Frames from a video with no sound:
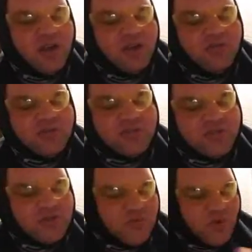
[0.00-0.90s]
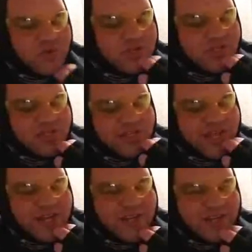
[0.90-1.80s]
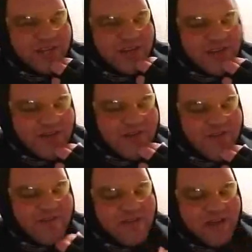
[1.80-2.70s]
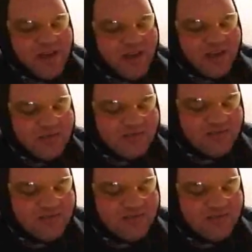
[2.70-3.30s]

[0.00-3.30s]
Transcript: I was watching the telly, uh,